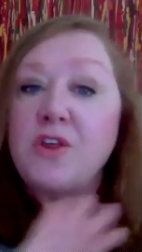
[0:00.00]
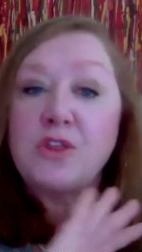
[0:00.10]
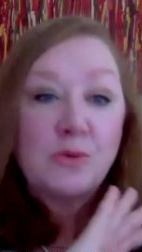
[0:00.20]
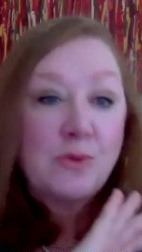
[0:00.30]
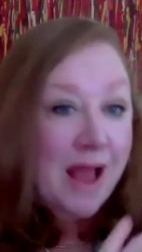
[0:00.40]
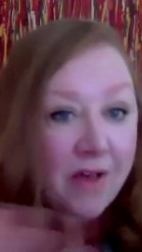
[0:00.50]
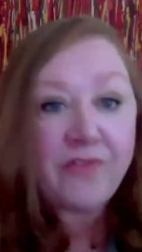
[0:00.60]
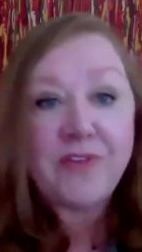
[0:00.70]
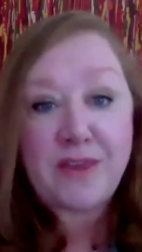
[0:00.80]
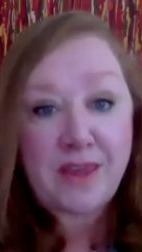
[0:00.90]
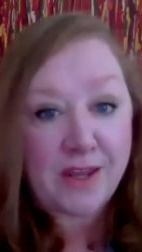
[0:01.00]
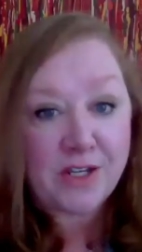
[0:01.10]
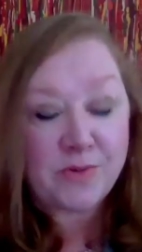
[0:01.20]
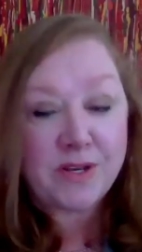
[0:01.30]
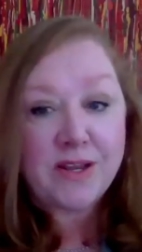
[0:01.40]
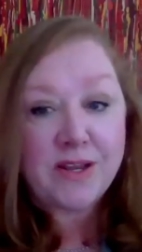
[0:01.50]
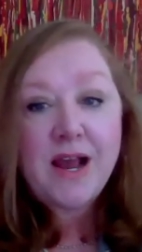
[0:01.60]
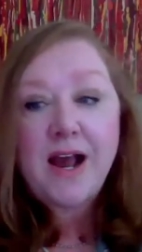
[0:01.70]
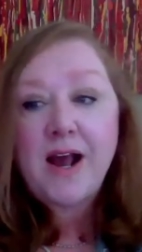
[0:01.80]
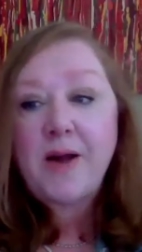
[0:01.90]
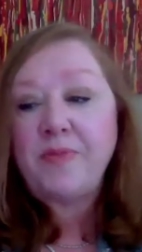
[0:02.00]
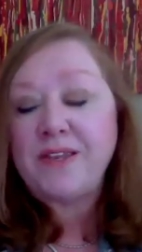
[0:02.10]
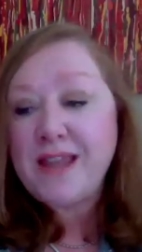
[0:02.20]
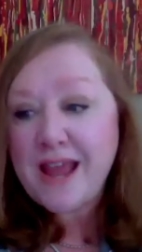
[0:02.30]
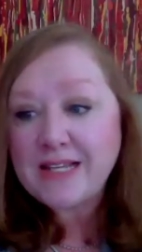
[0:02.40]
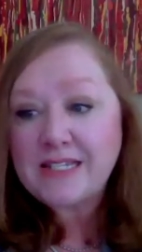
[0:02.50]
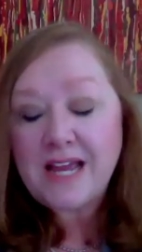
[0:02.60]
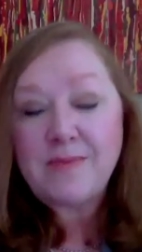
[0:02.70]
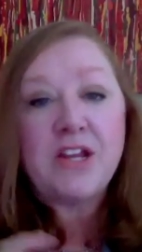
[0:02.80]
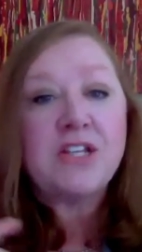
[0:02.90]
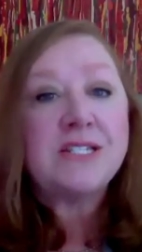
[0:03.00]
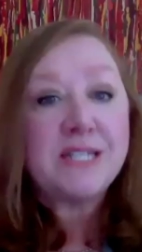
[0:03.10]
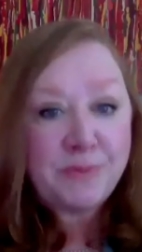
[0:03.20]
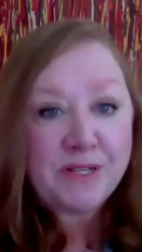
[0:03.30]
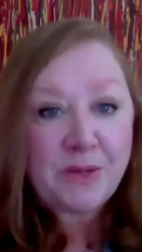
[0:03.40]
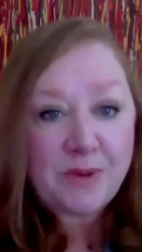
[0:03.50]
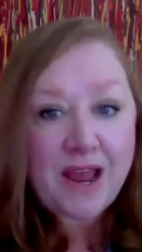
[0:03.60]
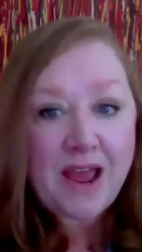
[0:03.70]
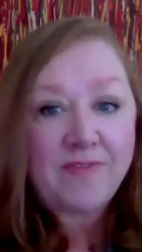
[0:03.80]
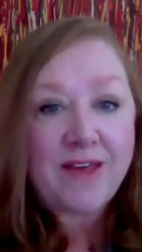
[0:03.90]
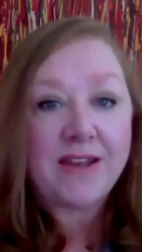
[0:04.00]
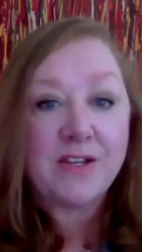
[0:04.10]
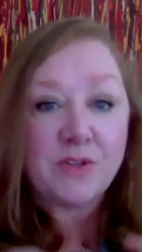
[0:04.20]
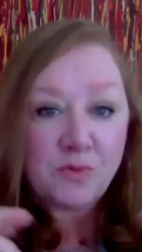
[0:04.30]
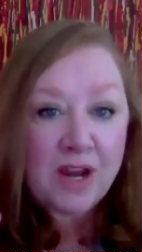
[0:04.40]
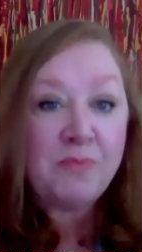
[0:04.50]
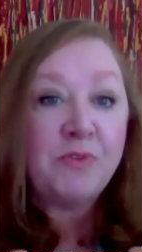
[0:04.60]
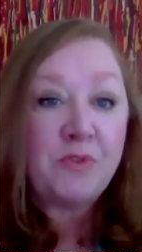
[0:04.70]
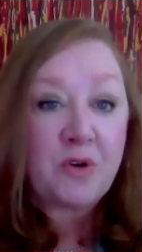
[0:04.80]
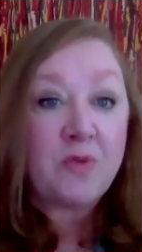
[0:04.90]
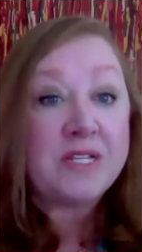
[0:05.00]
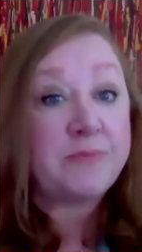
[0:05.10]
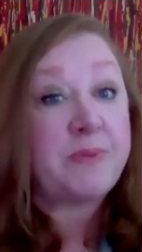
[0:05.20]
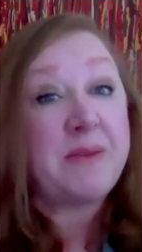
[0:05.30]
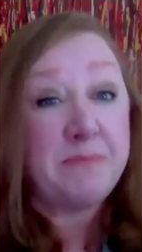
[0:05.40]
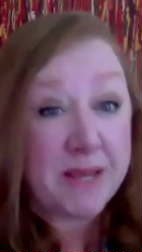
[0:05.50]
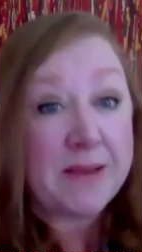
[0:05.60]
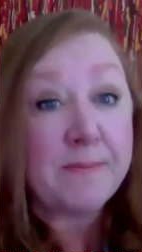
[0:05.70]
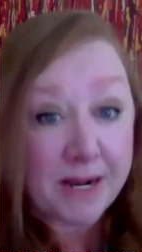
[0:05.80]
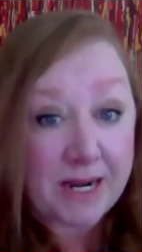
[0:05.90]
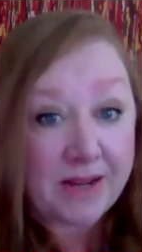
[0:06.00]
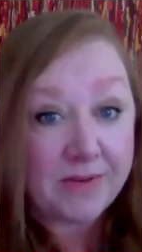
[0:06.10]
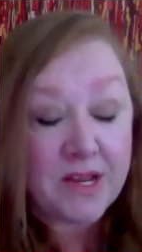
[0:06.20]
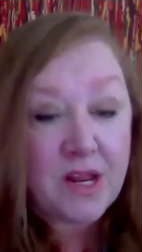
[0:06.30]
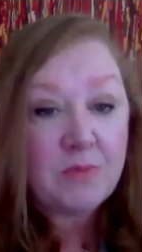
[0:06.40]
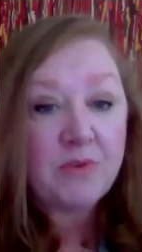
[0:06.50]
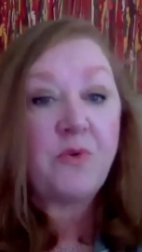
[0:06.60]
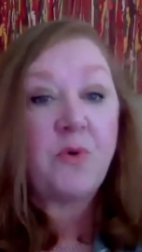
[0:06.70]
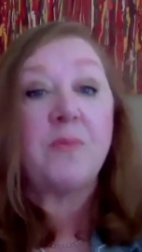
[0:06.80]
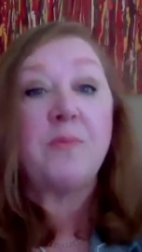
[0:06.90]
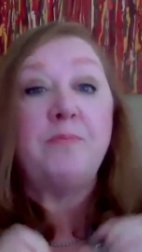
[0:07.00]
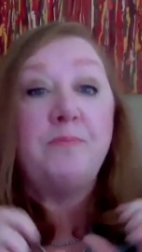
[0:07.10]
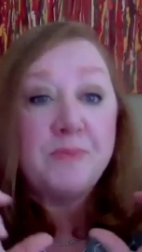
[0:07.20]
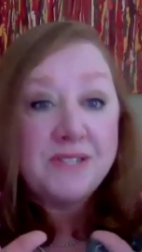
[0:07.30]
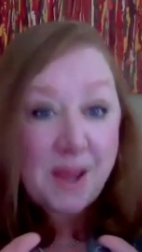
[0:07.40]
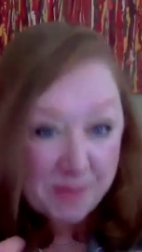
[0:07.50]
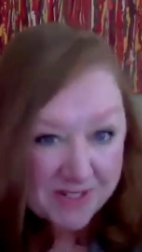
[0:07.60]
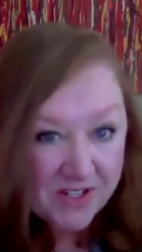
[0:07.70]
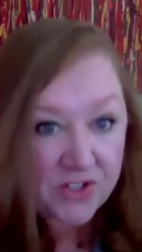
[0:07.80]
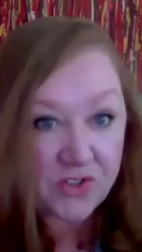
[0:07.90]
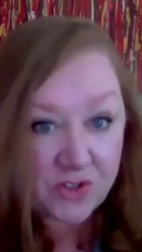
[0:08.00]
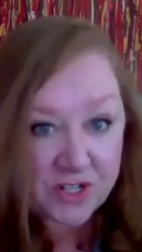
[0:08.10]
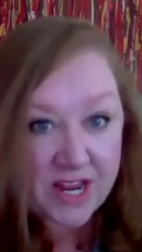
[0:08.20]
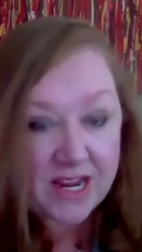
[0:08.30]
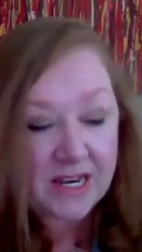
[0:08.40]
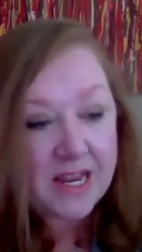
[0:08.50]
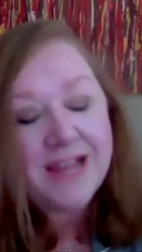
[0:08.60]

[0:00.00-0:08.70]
throughout the engagement. The next time I typically would have that is right before we spend big money, before depositions are taken.